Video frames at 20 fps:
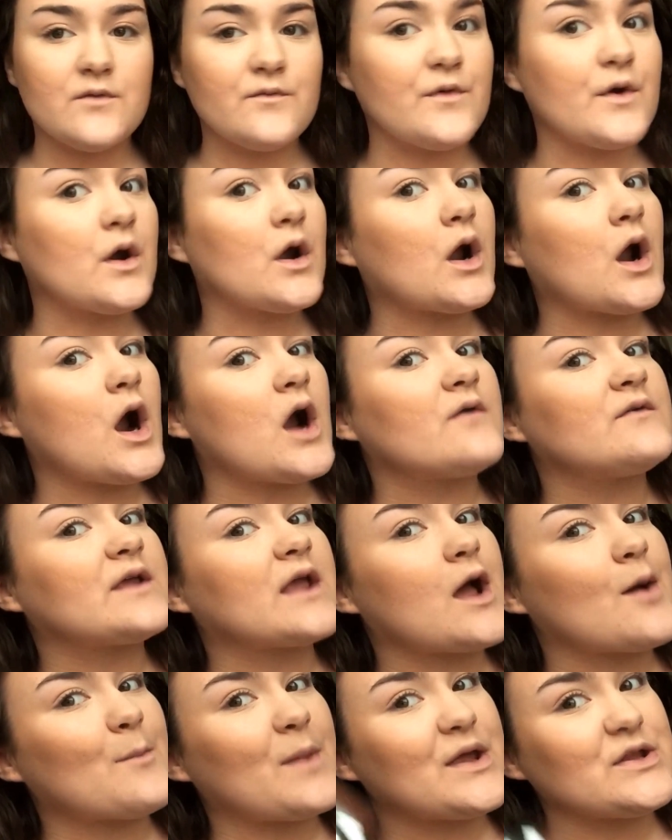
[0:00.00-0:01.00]
for
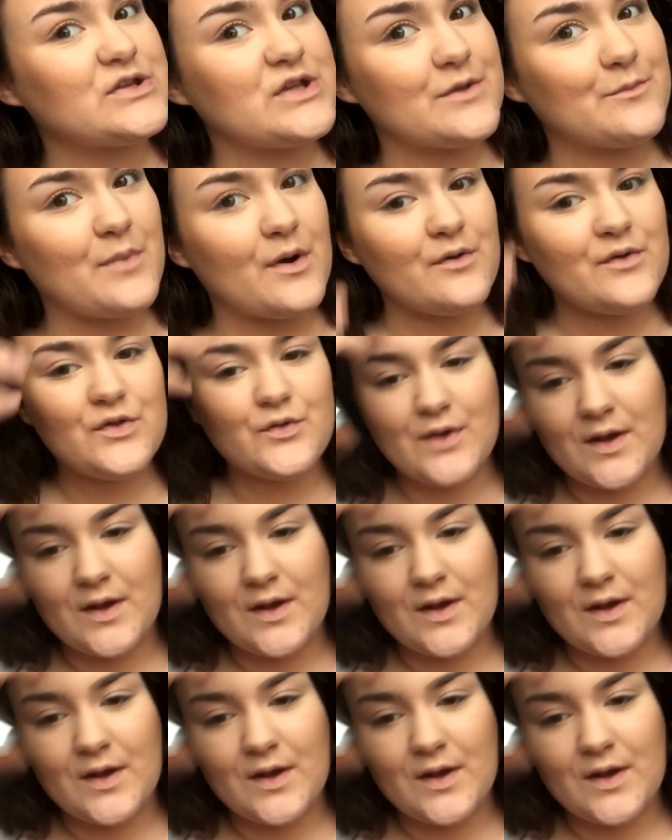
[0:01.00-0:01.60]
carving out my cheekbones,